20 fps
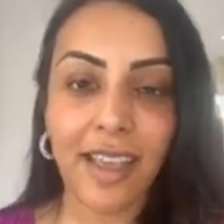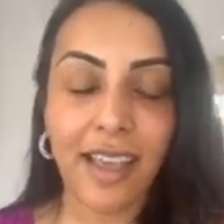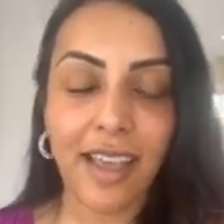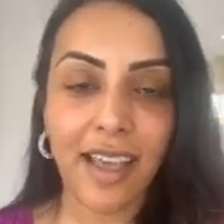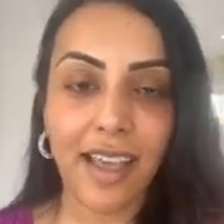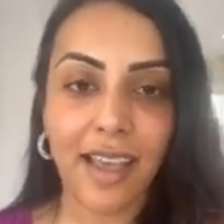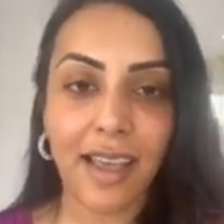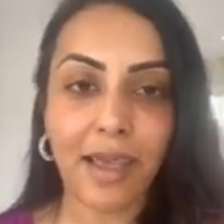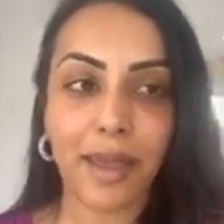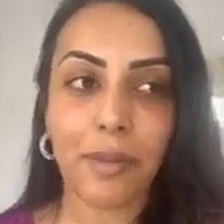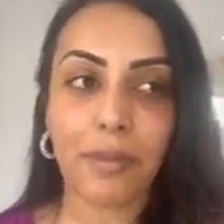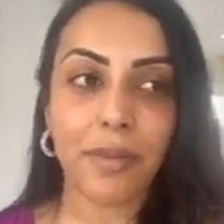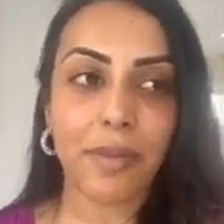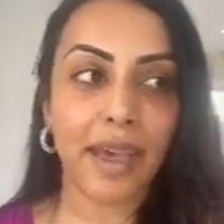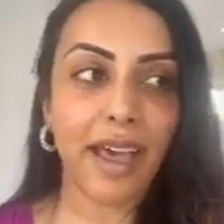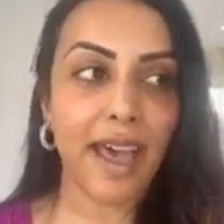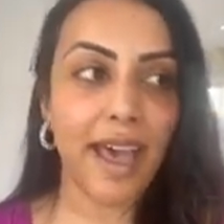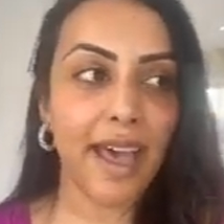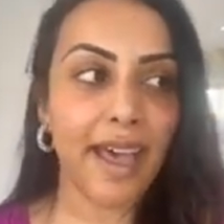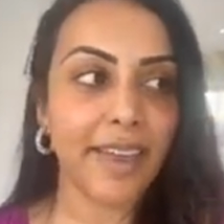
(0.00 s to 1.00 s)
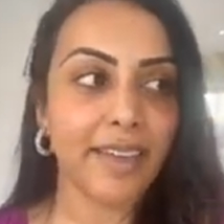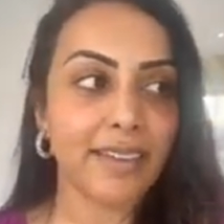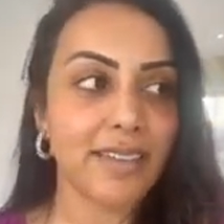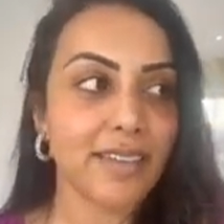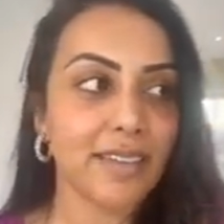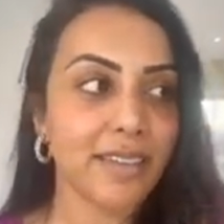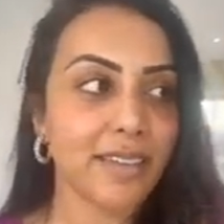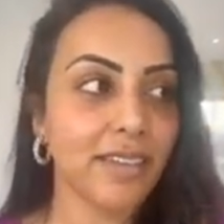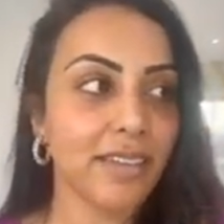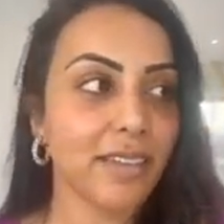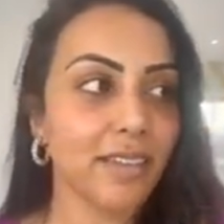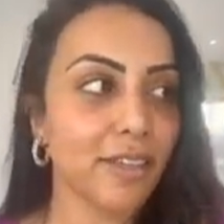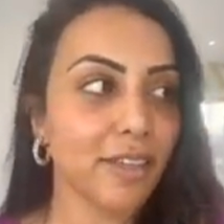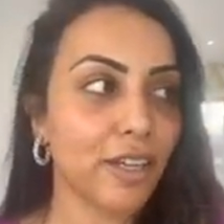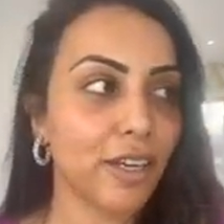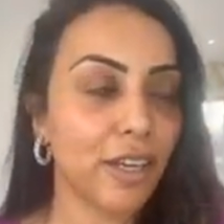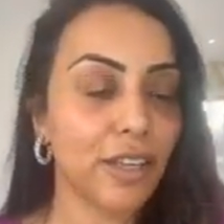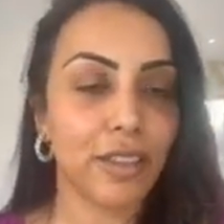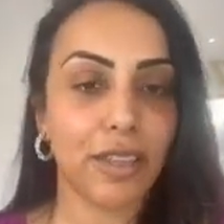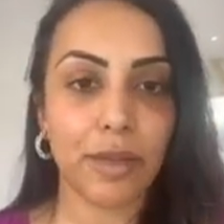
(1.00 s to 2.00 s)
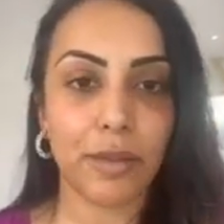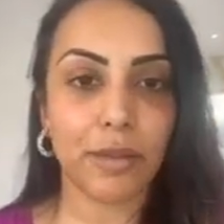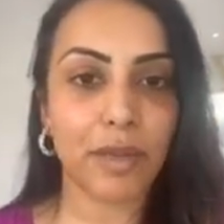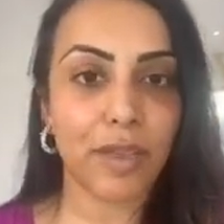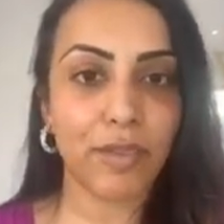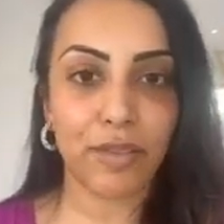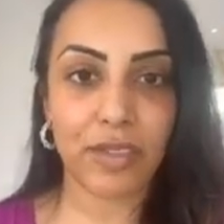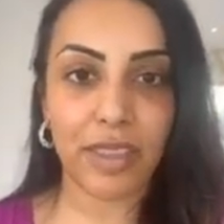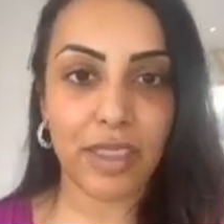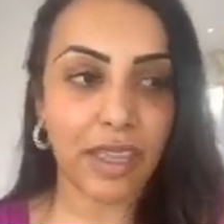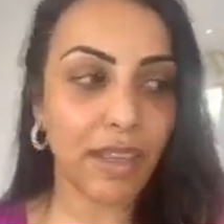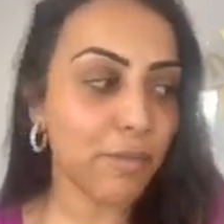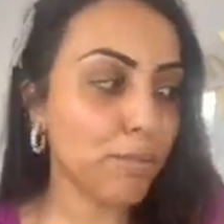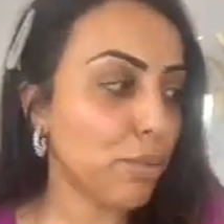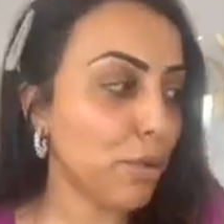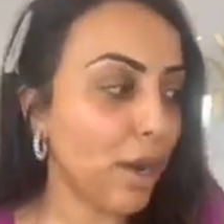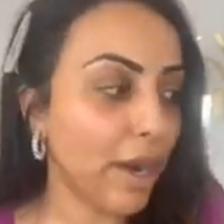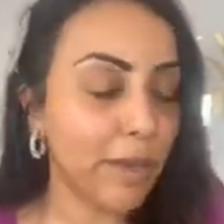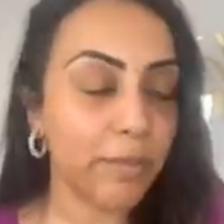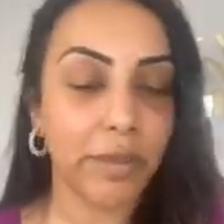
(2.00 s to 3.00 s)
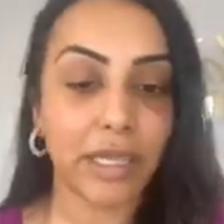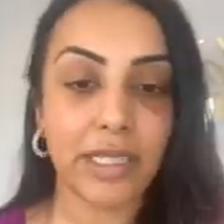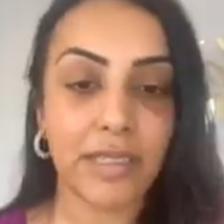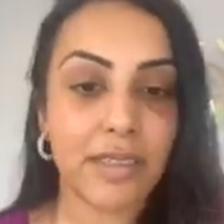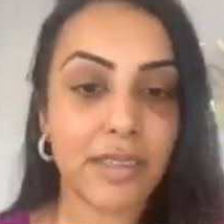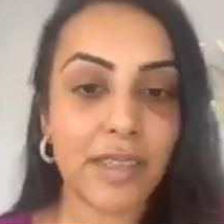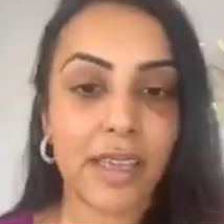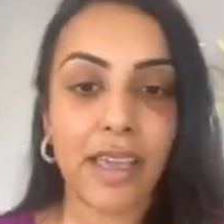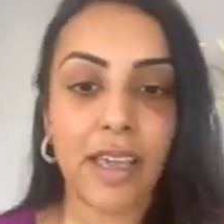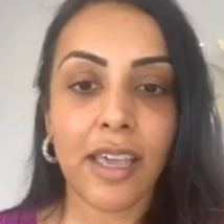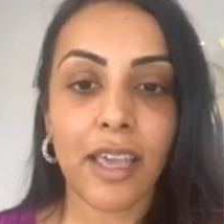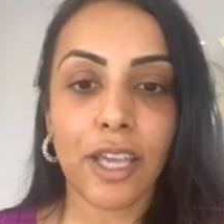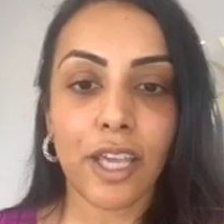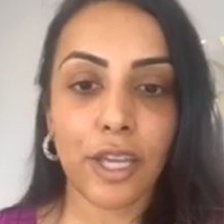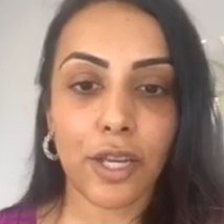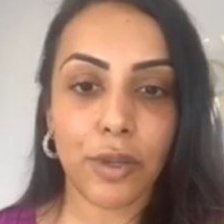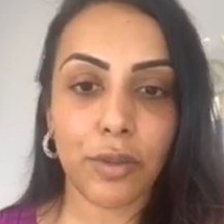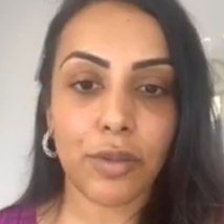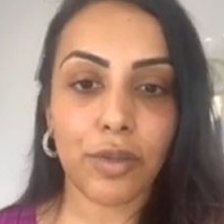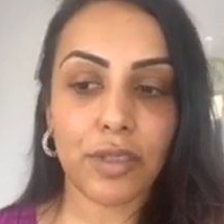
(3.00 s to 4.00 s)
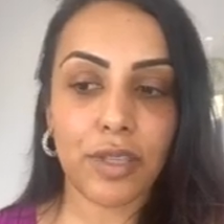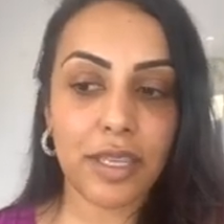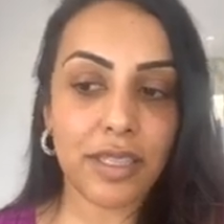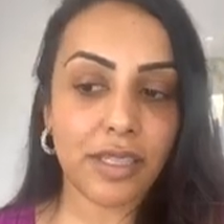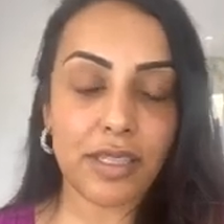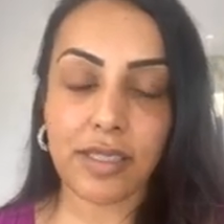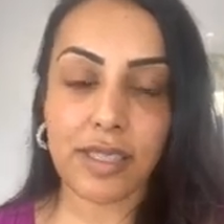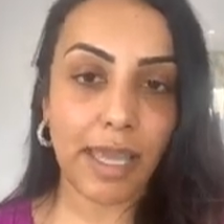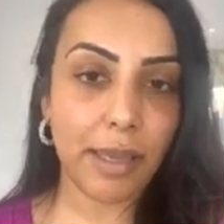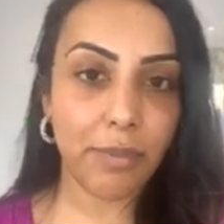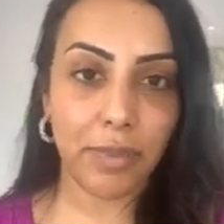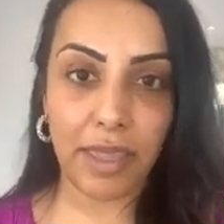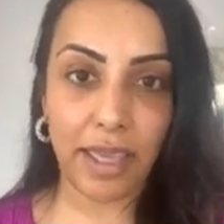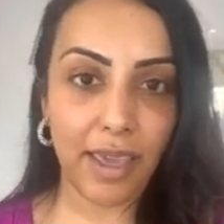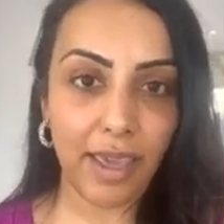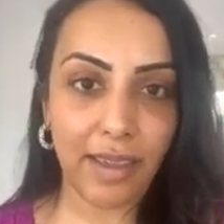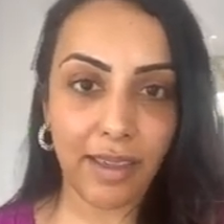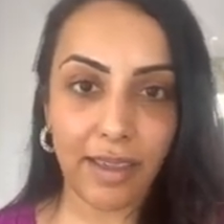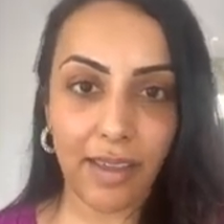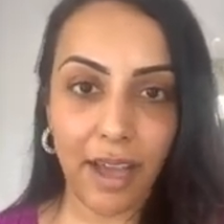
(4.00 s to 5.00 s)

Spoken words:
And, you know, their primers, you know, it's the same thing.